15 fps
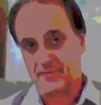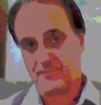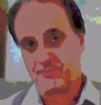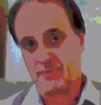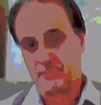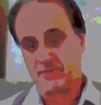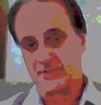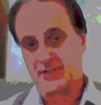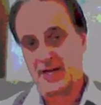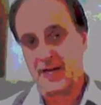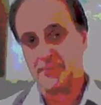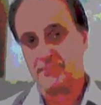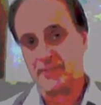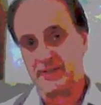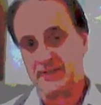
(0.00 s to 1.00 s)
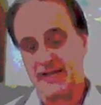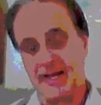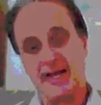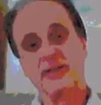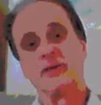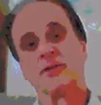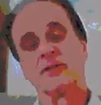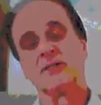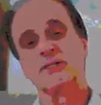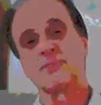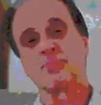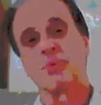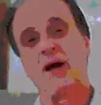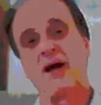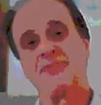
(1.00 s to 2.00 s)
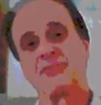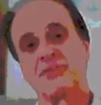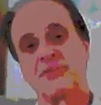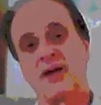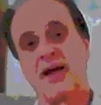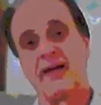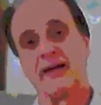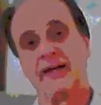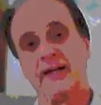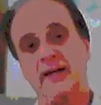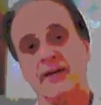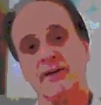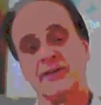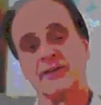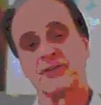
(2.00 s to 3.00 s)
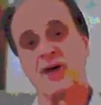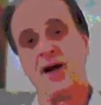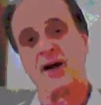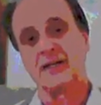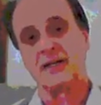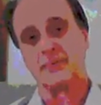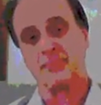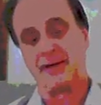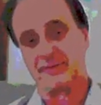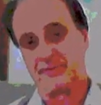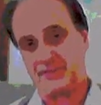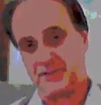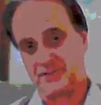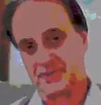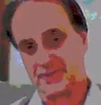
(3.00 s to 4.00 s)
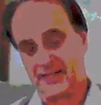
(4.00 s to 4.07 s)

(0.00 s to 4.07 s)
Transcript: from the time that Daniel is prophesying here and talking about these